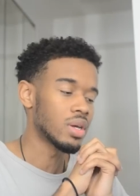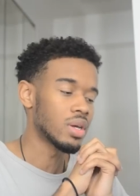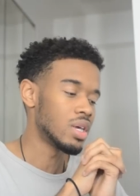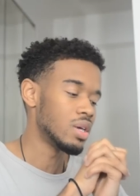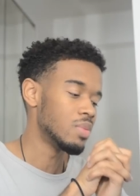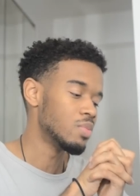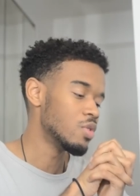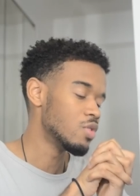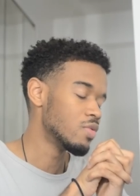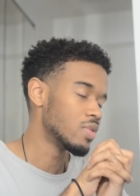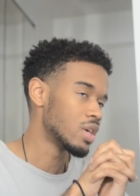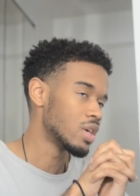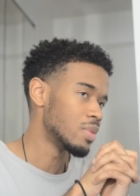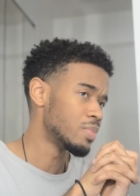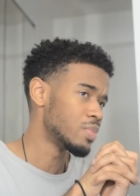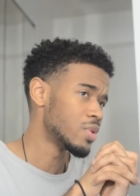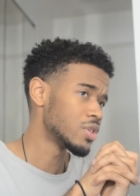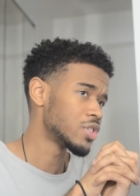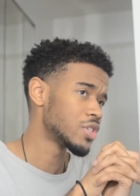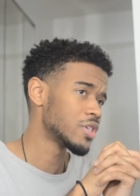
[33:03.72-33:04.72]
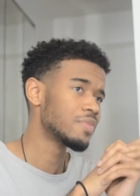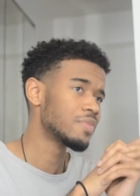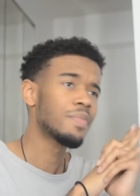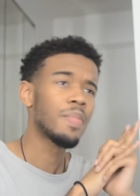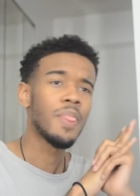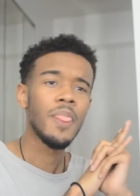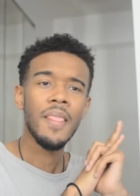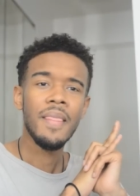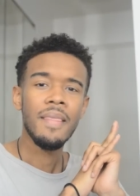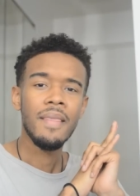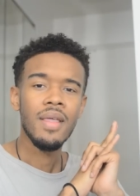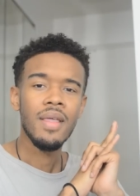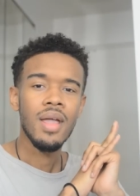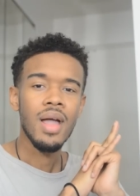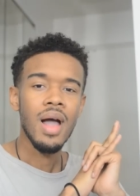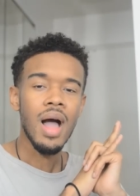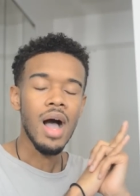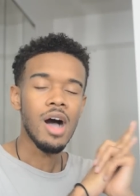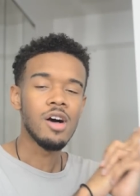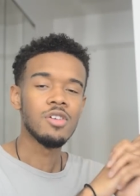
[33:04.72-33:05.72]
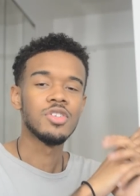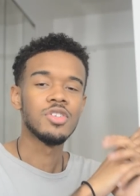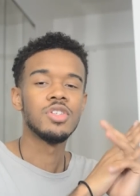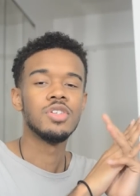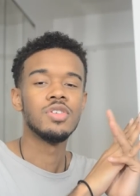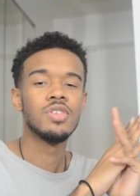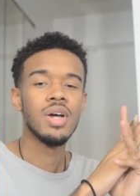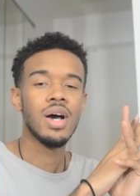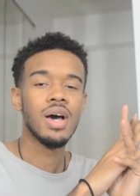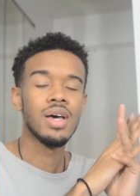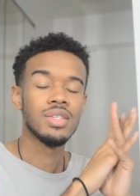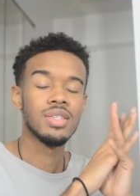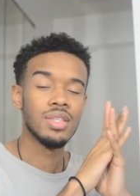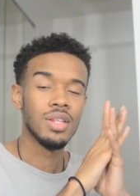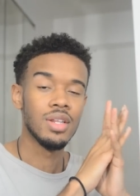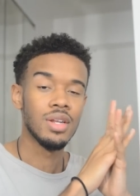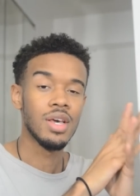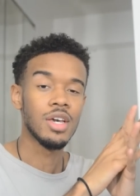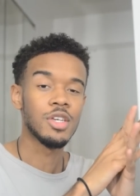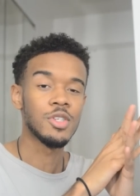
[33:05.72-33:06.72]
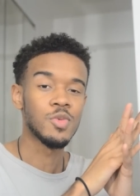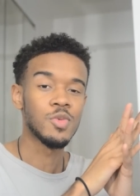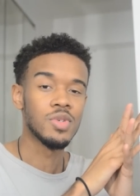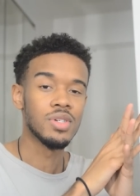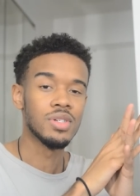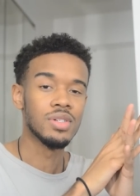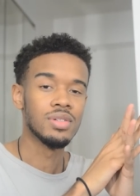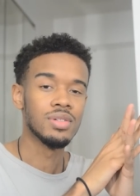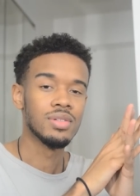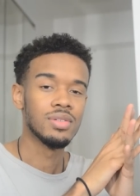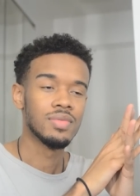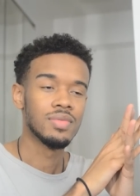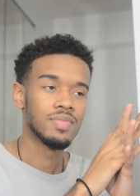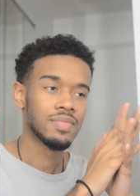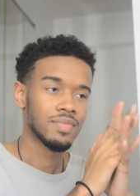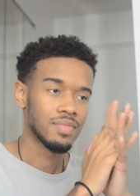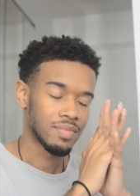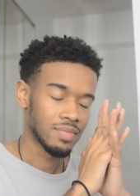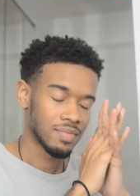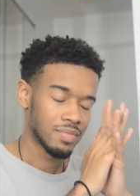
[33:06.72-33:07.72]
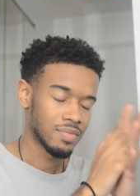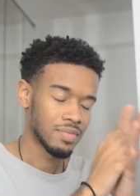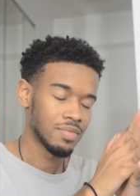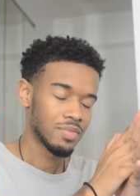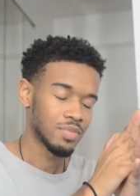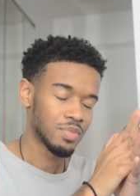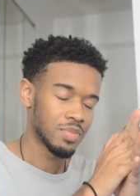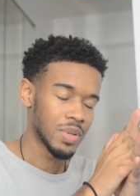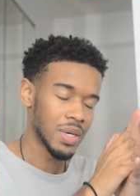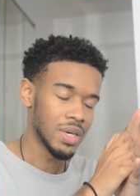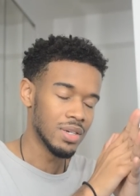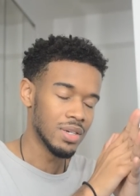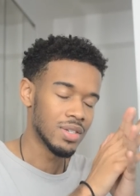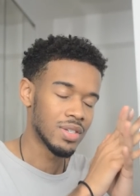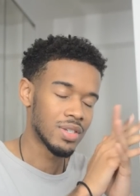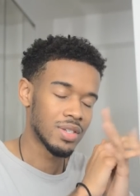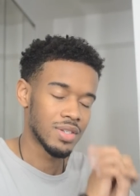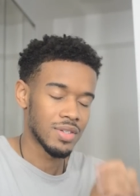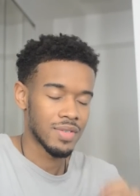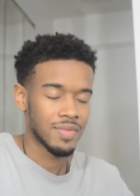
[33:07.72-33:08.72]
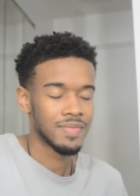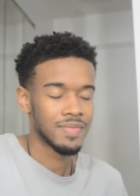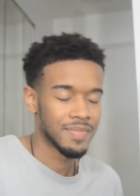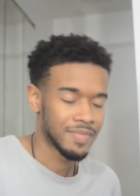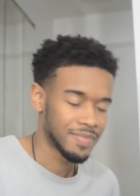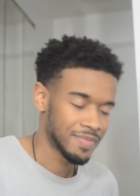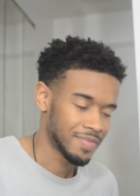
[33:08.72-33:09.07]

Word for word: going to keep moving, keep pushing. I'll see you guys in the next one. Peace.